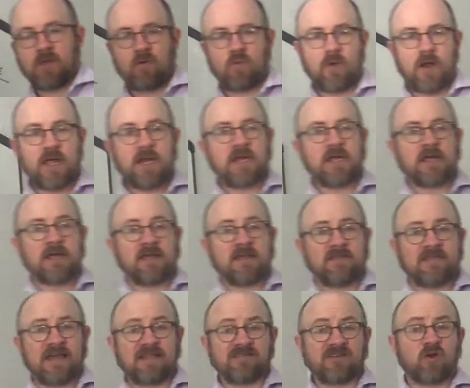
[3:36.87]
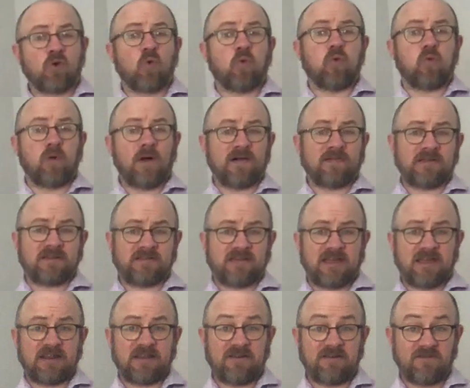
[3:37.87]
right? That's a
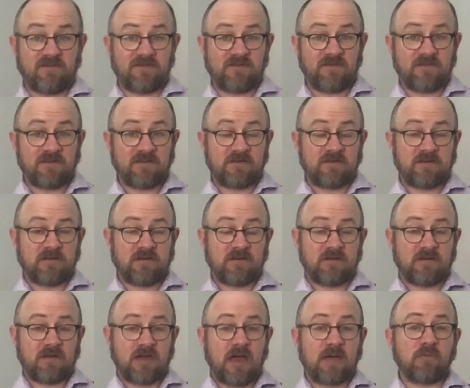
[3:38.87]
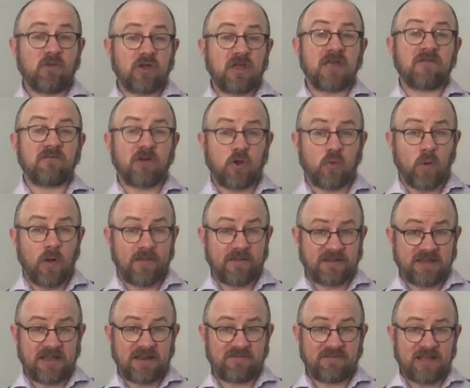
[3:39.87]
qualitative, I'm looking for
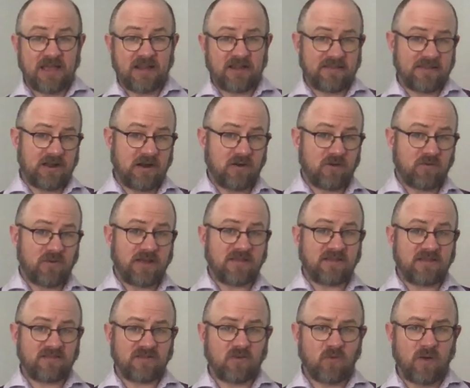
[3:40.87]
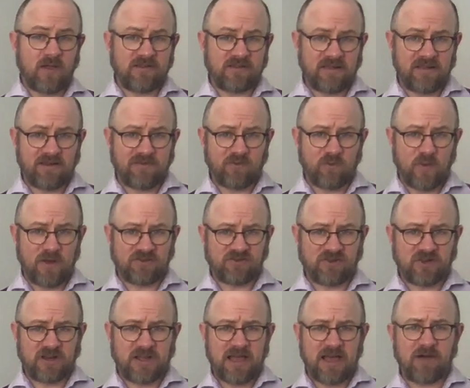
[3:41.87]
qualitative data there, right? That's a qualitative
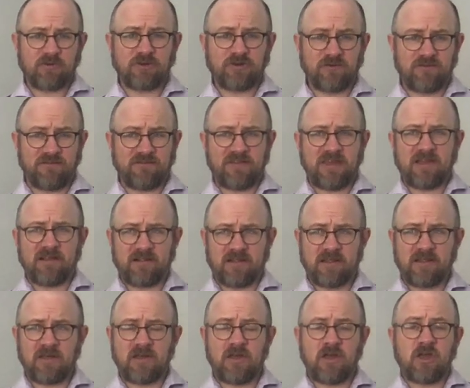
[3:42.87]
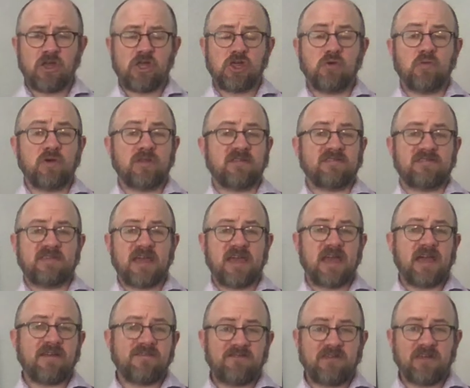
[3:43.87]
question. How do you feel? You wouldn't say
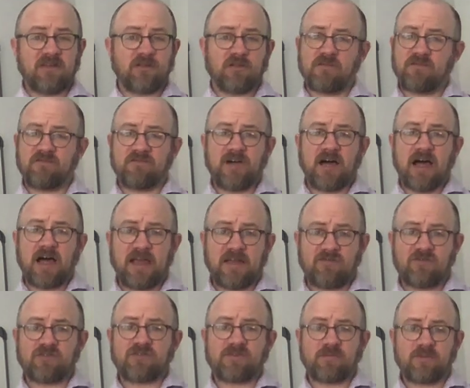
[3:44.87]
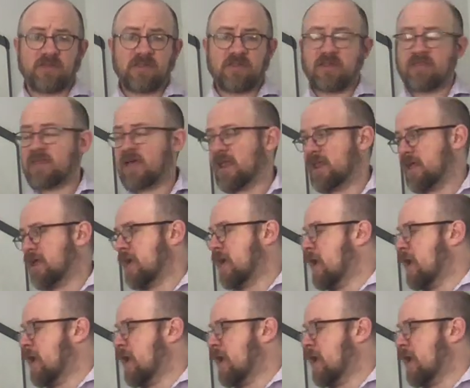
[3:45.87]
I feel 5 or something like that.